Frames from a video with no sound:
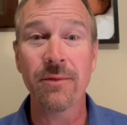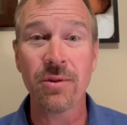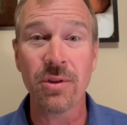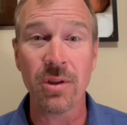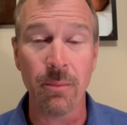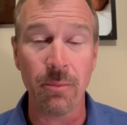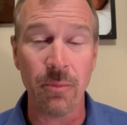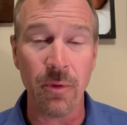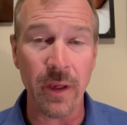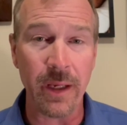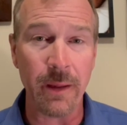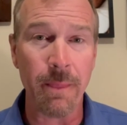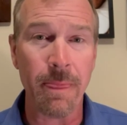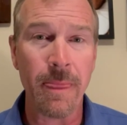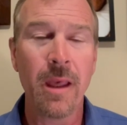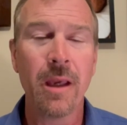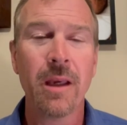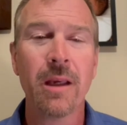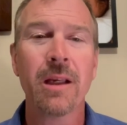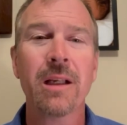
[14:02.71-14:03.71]
something.
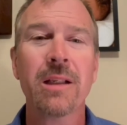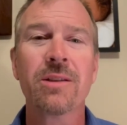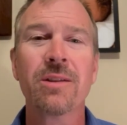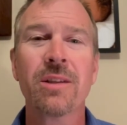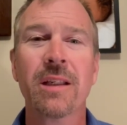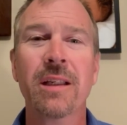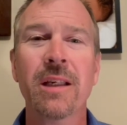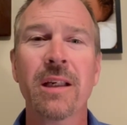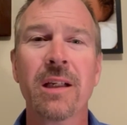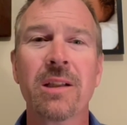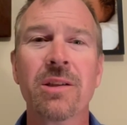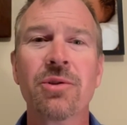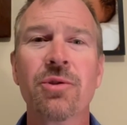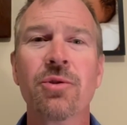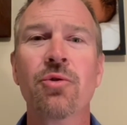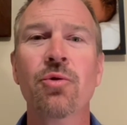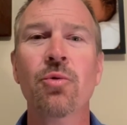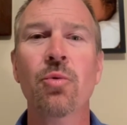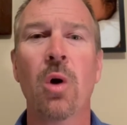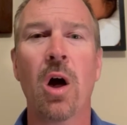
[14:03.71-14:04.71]
It's to get us
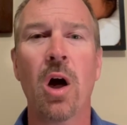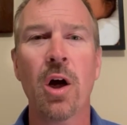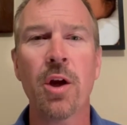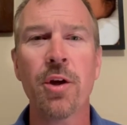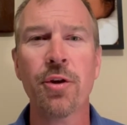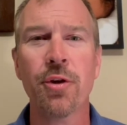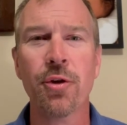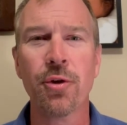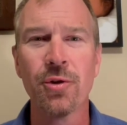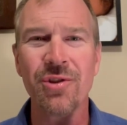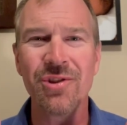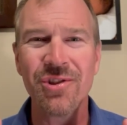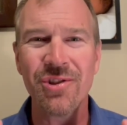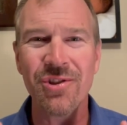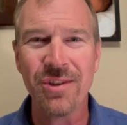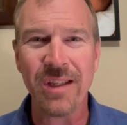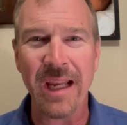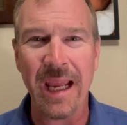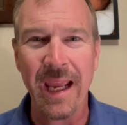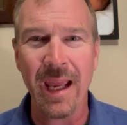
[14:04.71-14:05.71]
to
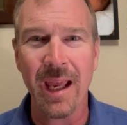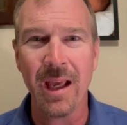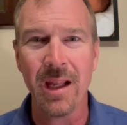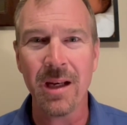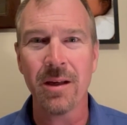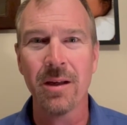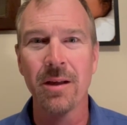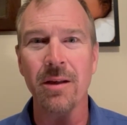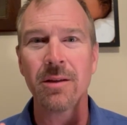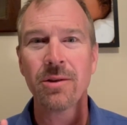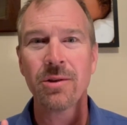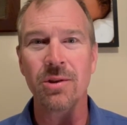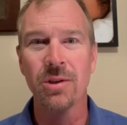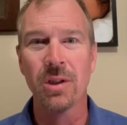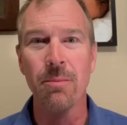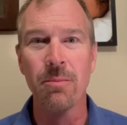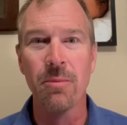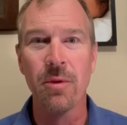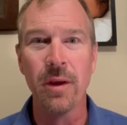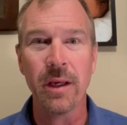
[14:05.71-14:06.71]
understand
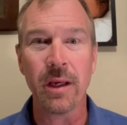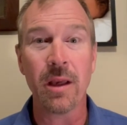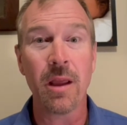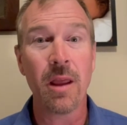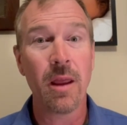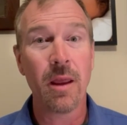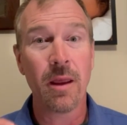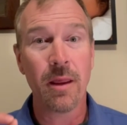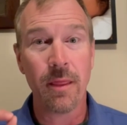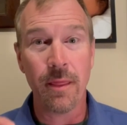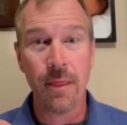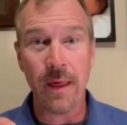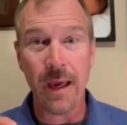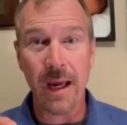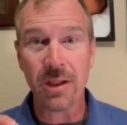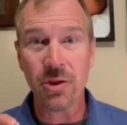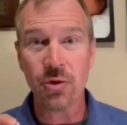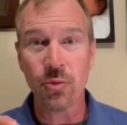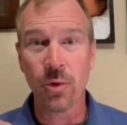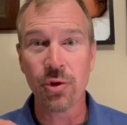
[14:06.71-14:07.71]
something.
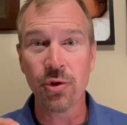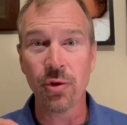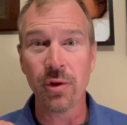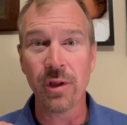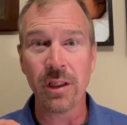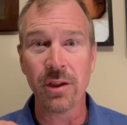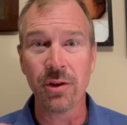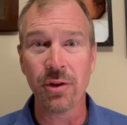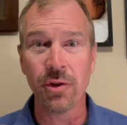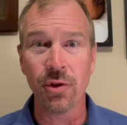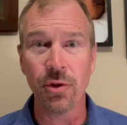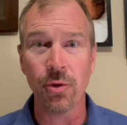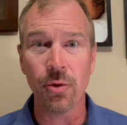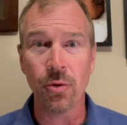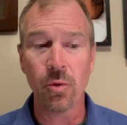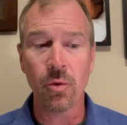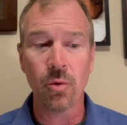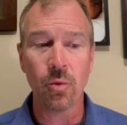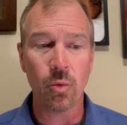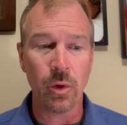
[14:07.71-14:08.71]
That's what you need to
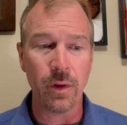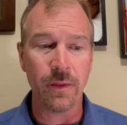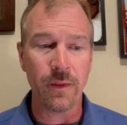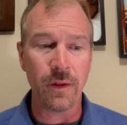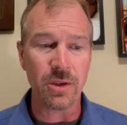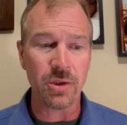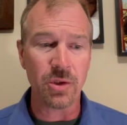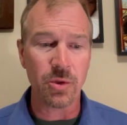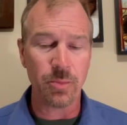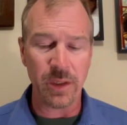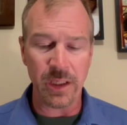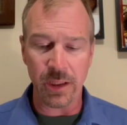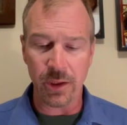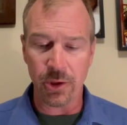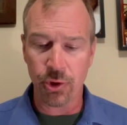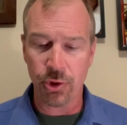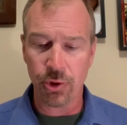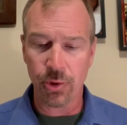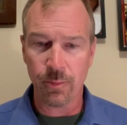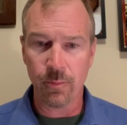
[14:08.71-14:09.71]
do with this
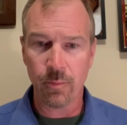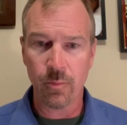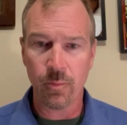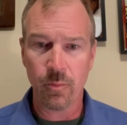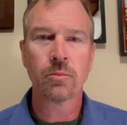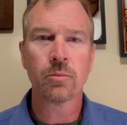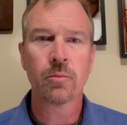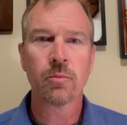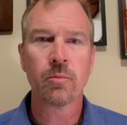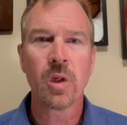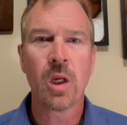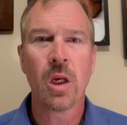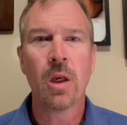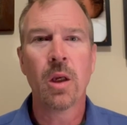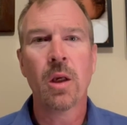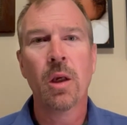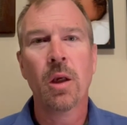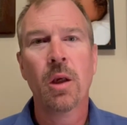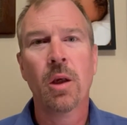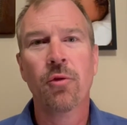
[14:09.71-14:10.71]
speech.
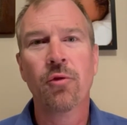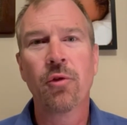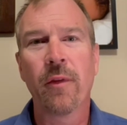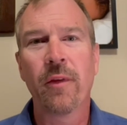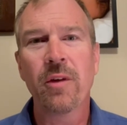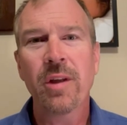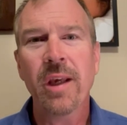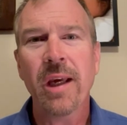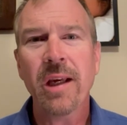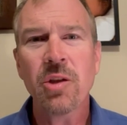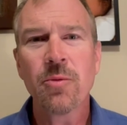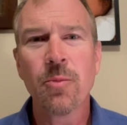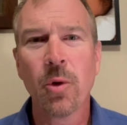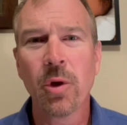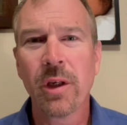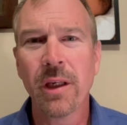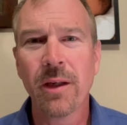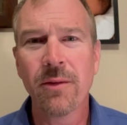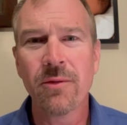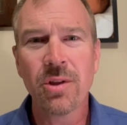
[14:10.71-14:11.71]
So the textbook
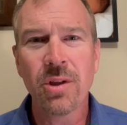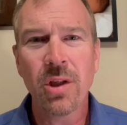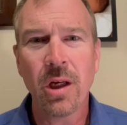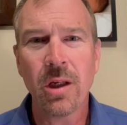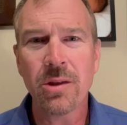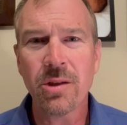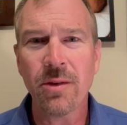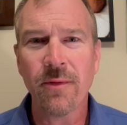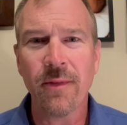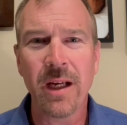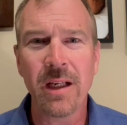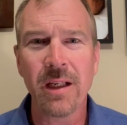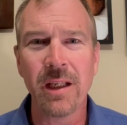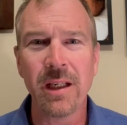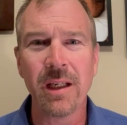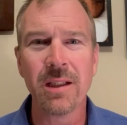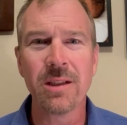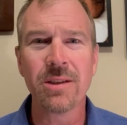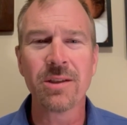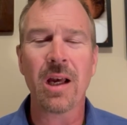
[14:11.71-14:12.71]
gives tons of
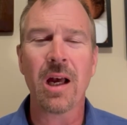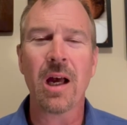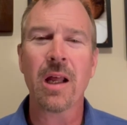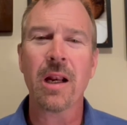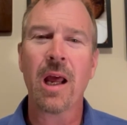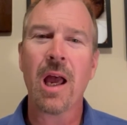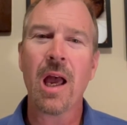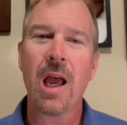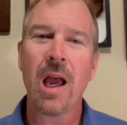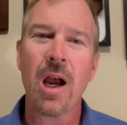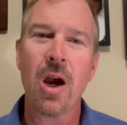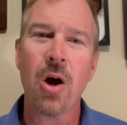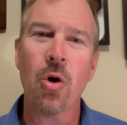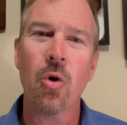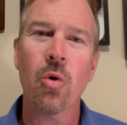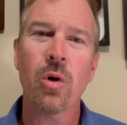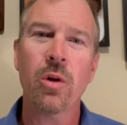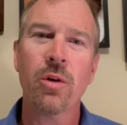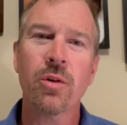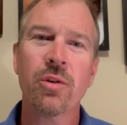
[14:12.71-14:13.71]
ideas on
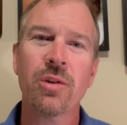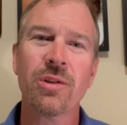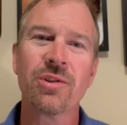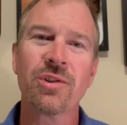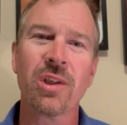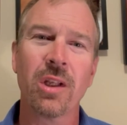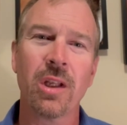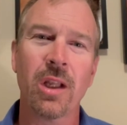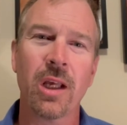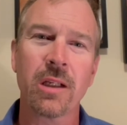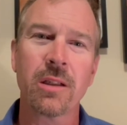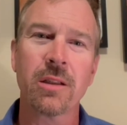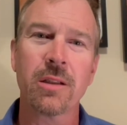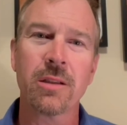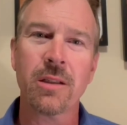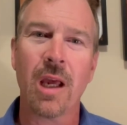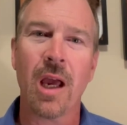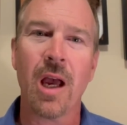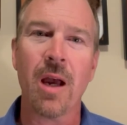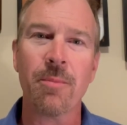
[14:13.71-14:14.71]
how to select a
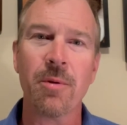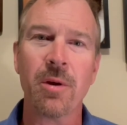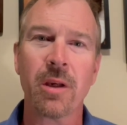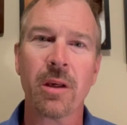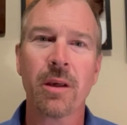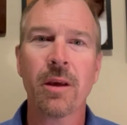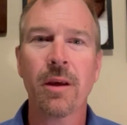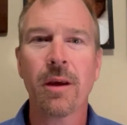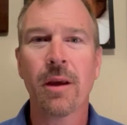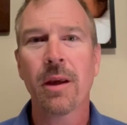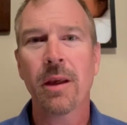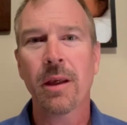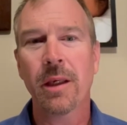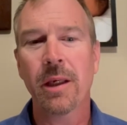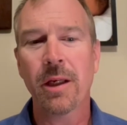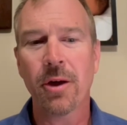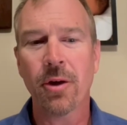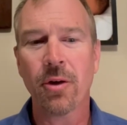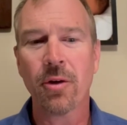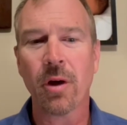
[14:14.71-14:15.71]
topic.
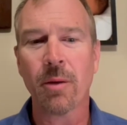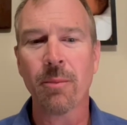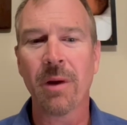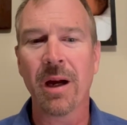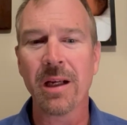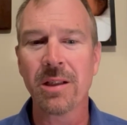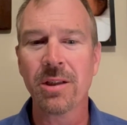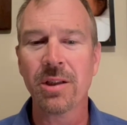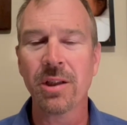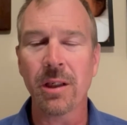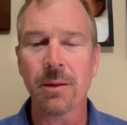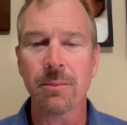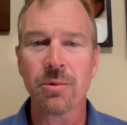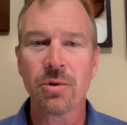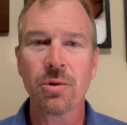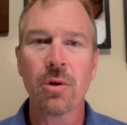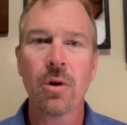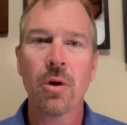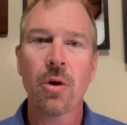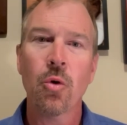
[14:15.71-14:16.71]
Here are my
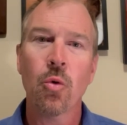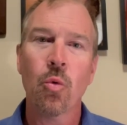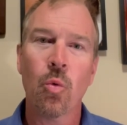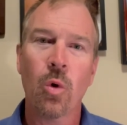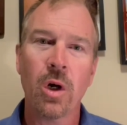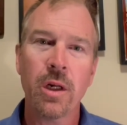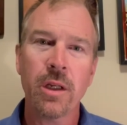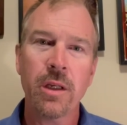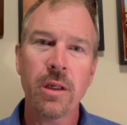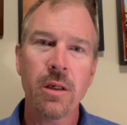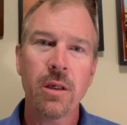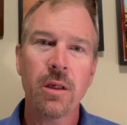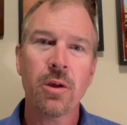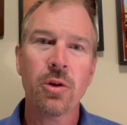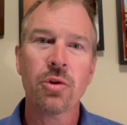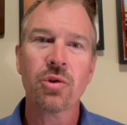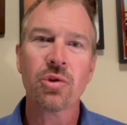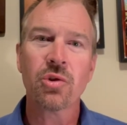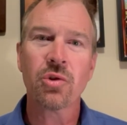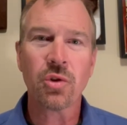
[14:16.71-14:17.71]
tips. 1,
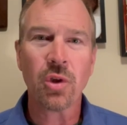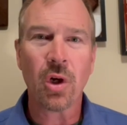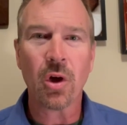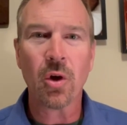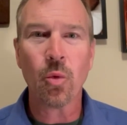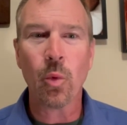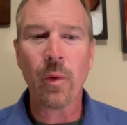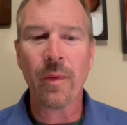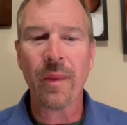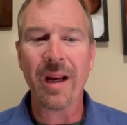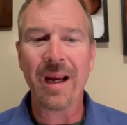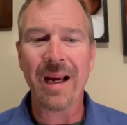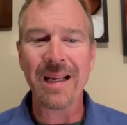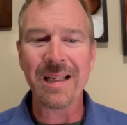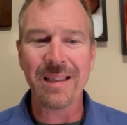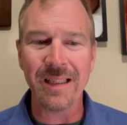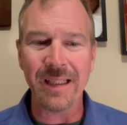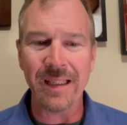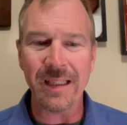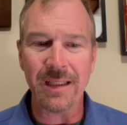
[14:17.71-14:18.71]
start with an
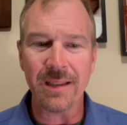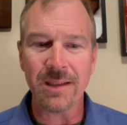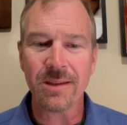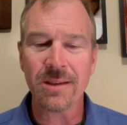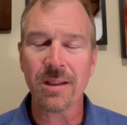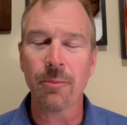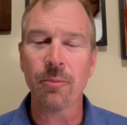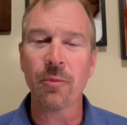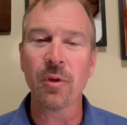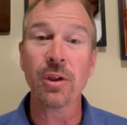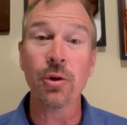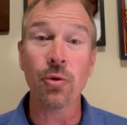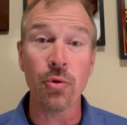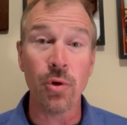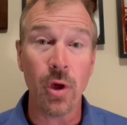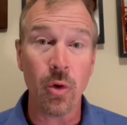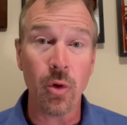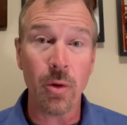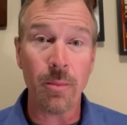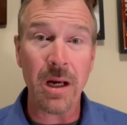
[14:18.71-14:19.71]
idea, something you
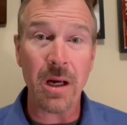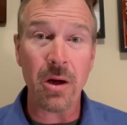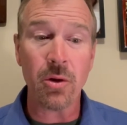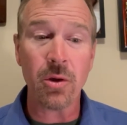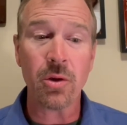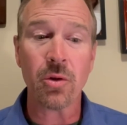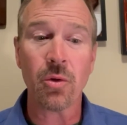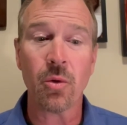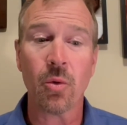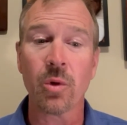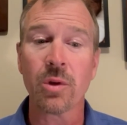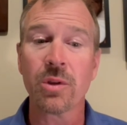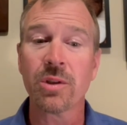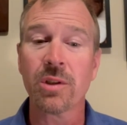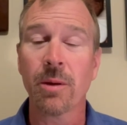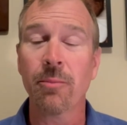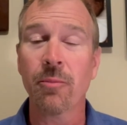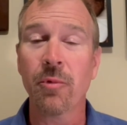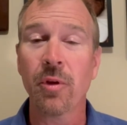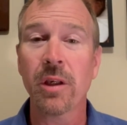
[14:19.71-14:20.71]
know about or
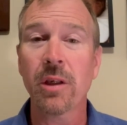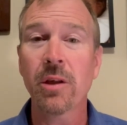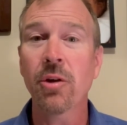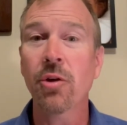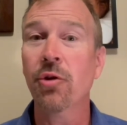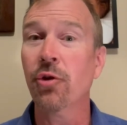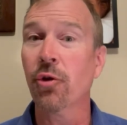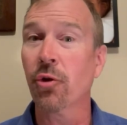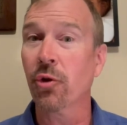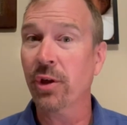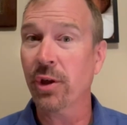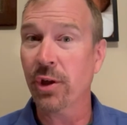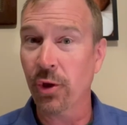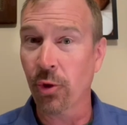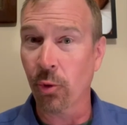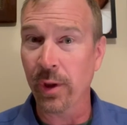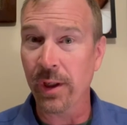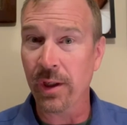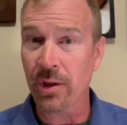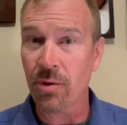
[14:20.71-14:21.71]
something you're
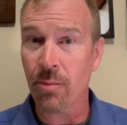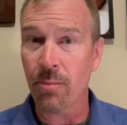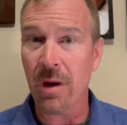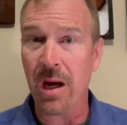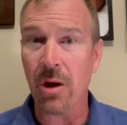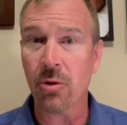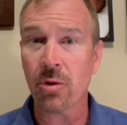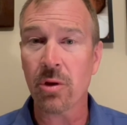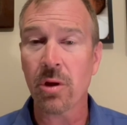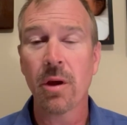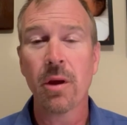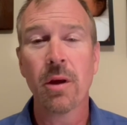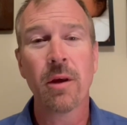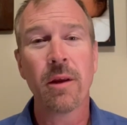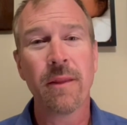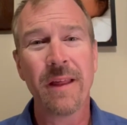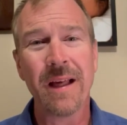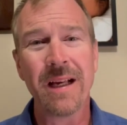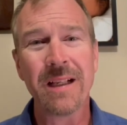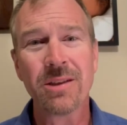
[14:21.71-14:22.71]
curious about.
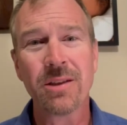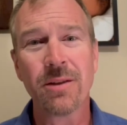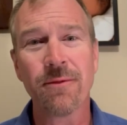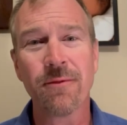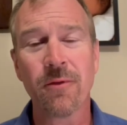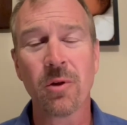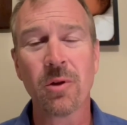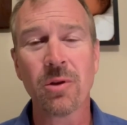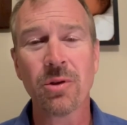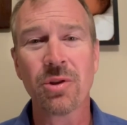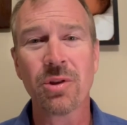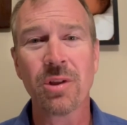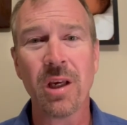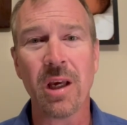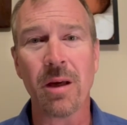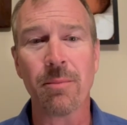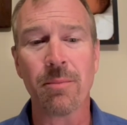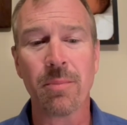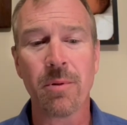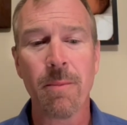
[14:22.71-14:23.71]
That's the first step.